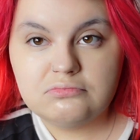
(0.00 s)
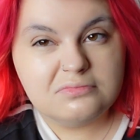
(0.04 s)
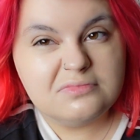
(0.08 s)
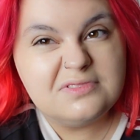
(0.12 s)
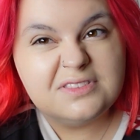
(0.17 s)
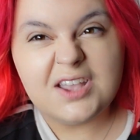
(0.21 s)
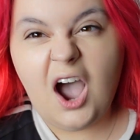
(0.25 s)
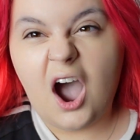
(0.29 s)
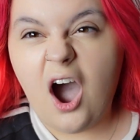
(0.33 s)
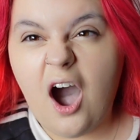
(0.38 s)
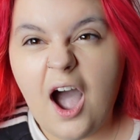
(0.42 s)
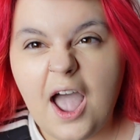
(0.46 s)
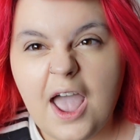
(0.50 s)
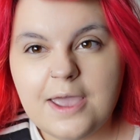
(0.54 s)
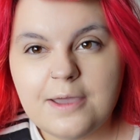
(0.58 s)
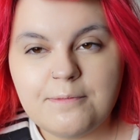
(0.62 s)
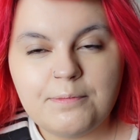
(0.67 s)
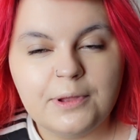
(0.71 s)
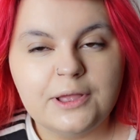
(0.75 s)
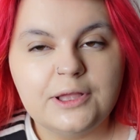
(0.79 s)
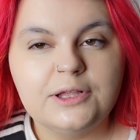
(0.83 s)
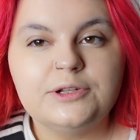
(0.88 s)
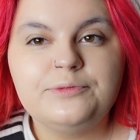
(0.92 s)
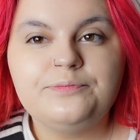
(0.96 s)

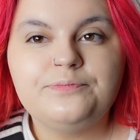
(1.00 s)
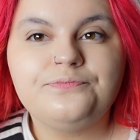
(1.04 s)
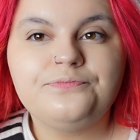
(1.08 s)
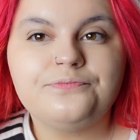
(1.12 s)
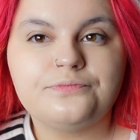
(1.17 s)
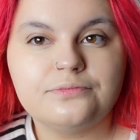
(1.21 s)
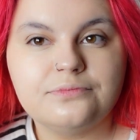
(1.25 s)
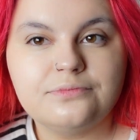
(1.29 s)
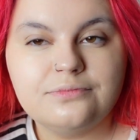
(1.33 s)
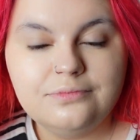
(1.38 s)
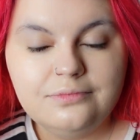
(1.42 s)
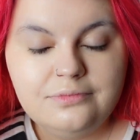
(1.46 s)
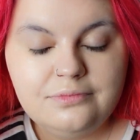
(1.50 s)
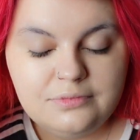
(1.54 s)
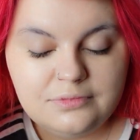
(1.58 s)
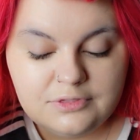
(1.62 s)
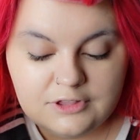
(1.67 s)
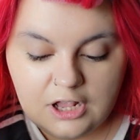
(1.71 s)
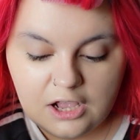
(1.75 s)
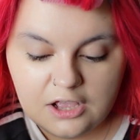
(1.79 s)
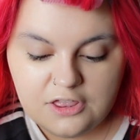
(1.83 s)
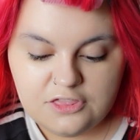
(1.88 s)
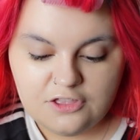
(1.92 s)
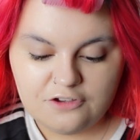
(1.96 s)
type,
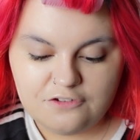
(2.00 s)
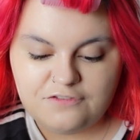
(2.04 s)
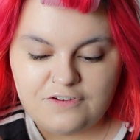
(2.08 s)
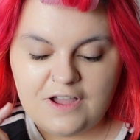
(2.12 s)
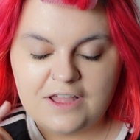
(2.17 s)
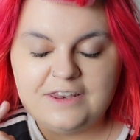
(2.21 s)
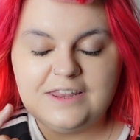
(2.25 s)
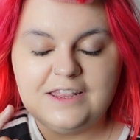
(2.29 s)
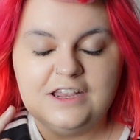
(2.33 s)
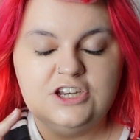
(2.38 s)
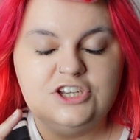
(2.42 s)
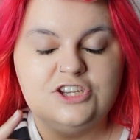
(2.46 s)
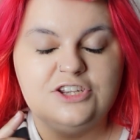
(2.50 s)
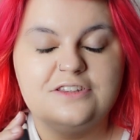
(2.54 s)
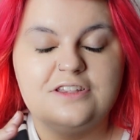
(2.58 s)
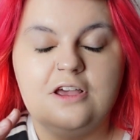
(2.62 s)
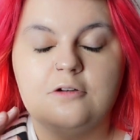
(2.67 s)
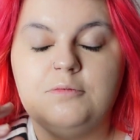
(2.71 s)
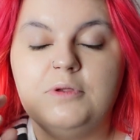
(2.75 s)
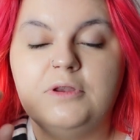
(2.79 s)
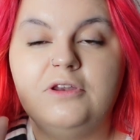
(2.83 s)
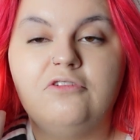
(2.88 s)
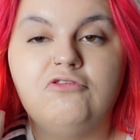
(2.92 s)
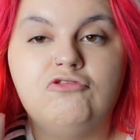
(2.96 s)
the foundations
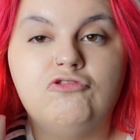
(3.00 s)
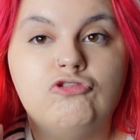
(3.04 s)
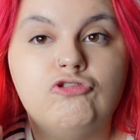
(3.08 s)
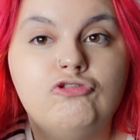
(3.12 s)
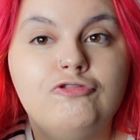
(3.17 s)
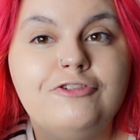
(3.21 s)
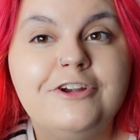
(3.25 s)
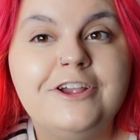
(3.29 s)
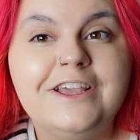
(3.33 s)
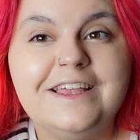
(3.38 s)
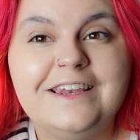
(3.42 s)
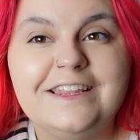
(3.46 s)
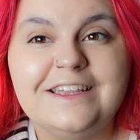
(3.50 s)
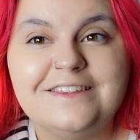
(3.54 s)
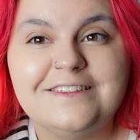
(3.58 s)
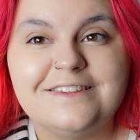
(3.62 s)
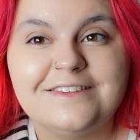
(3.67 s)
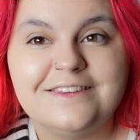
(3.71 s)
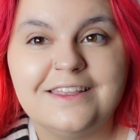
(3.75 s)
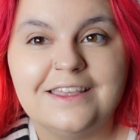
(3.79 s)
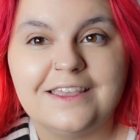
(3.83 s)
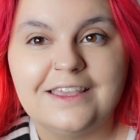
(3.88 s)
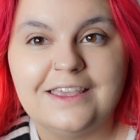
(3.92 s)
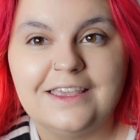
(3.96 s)
have been really
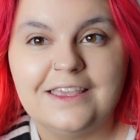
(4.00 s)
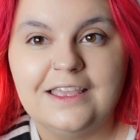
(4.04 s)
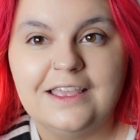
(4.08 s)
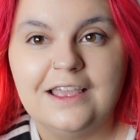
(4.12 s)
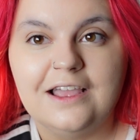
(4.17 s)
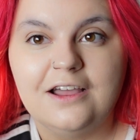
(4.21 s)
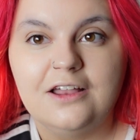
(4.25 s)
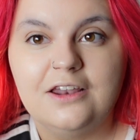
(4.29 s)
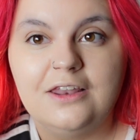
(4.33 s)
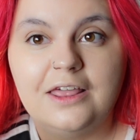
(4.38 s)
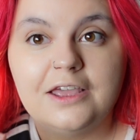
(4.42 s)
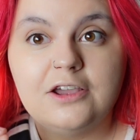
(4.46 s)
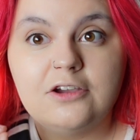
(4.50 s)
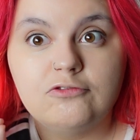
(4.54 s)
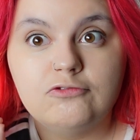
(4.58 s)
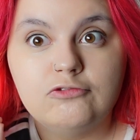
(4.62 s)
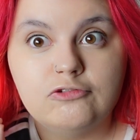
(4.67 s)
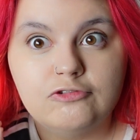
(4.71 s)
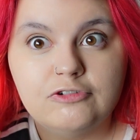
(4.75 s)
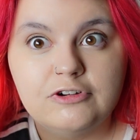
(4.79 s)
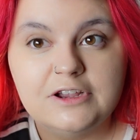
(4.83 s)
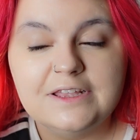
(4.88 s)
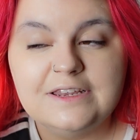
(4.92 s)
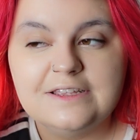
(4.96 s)
sticky, like
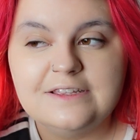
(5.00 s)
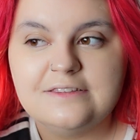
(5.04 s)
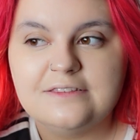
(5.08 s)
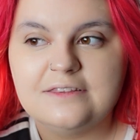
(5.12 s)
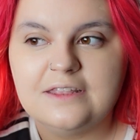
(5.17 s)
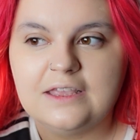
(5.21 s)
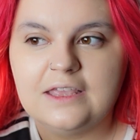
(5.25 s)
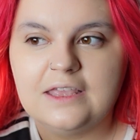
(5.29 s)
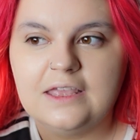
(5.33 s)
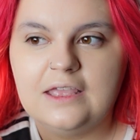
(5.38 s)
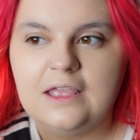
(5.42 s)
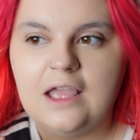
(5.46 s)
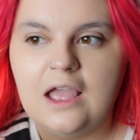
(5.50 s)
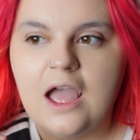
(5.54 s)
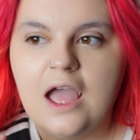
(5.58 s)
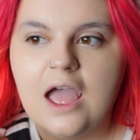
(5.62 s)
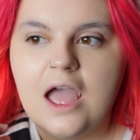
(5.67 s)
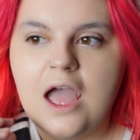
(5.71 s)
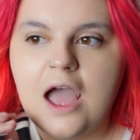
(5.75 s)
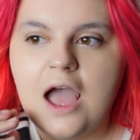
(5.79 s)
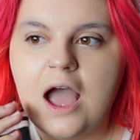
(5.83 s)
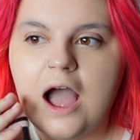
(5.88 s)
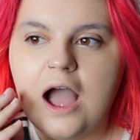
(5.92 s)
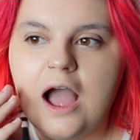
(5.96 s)
really sticky,
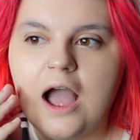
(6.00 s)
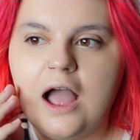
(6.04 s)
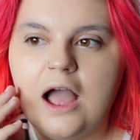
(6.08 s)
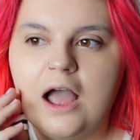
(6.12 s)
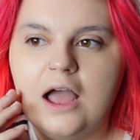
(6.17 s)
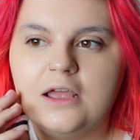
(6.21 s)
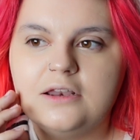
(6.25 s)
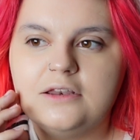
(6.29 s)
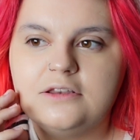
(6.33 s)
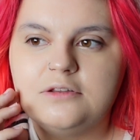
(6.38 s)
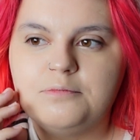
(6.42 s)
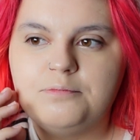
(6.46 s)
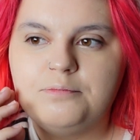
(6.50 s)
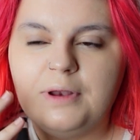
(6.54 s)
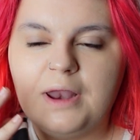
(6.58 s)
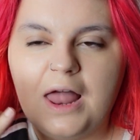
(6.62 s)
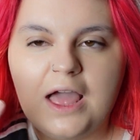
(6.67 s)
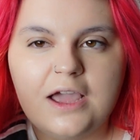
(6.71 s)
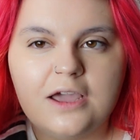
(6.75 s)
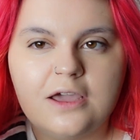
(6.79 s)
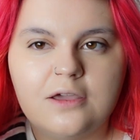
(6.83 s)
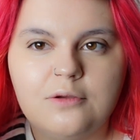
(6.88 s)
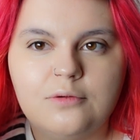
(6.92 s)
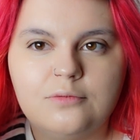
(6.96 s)
and
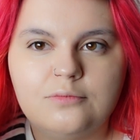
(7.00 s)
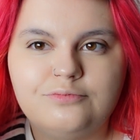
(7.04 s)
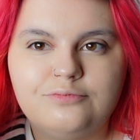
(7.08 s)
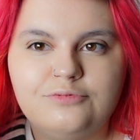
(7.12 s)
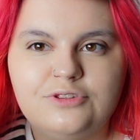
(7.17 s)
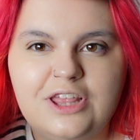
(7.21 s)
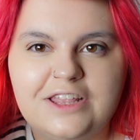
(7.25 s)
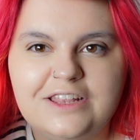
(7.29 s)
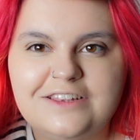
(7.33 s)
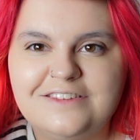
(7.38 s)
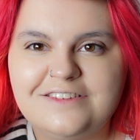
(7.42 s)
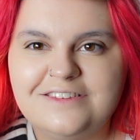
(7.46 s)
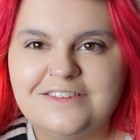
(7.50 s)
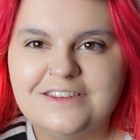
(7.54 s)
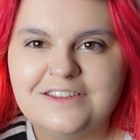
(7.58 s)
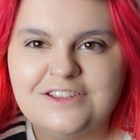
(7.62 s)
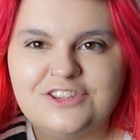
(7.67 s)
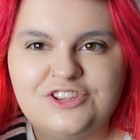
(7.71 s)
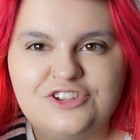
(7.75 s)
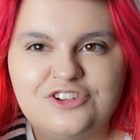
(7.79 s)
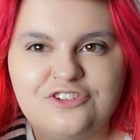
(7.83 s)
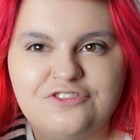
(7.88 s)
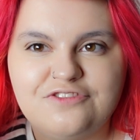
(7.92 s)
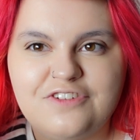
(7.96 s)
black then
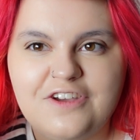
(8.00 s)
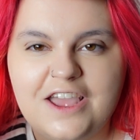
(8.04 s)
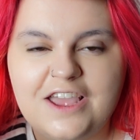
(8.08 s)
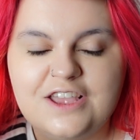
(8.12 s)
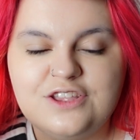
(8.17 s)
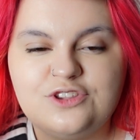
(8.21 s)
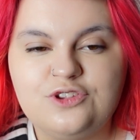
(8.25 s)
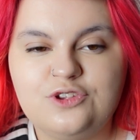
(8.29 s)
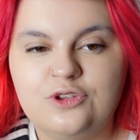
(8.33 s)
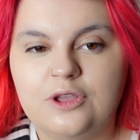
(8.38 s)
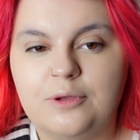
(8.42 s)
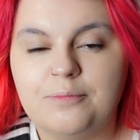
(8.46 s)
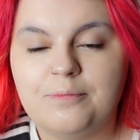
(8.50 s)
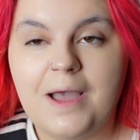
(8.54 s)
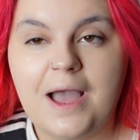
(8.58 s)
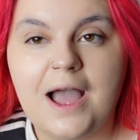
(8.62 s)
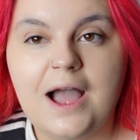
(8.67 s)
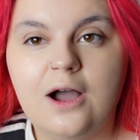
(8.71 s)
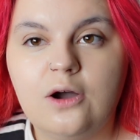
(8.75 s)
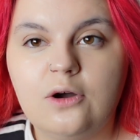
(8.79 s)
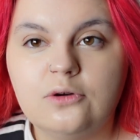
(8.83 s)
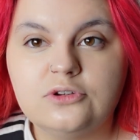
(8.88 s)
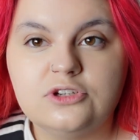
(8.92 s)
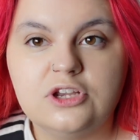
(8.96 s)
sticks to your face. You get
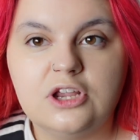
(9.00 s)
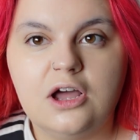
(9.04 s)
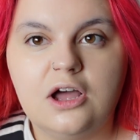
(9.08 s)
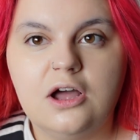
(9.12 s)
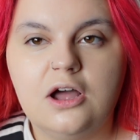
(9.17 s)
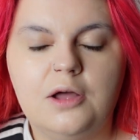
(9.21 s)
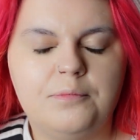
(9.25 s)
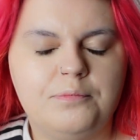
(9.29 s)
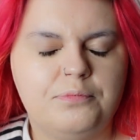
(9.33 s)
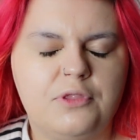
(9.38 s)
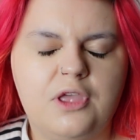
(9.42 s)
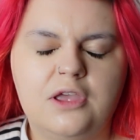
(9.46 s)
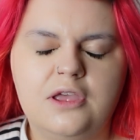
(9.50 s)
powder,